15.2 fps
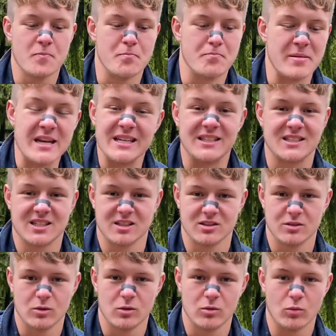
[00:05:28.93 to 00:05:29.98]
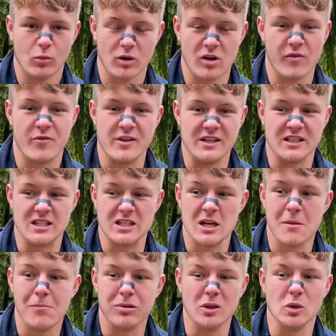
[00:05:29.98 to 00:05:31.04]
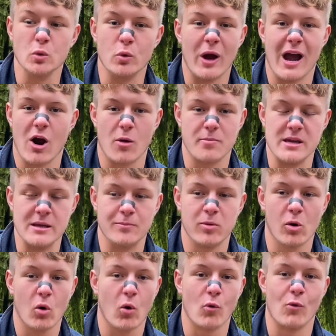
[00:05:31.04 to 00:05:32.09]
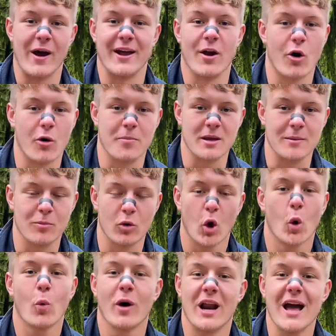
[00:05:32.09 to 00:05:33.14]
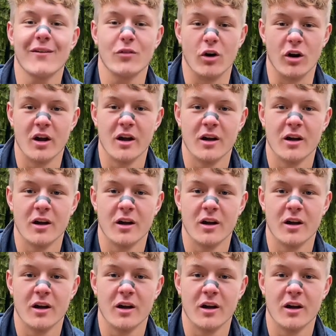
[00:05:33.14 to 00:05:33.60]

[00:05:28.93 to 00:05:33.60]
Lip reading: beat one of these blue hair people or red hair people or whatever.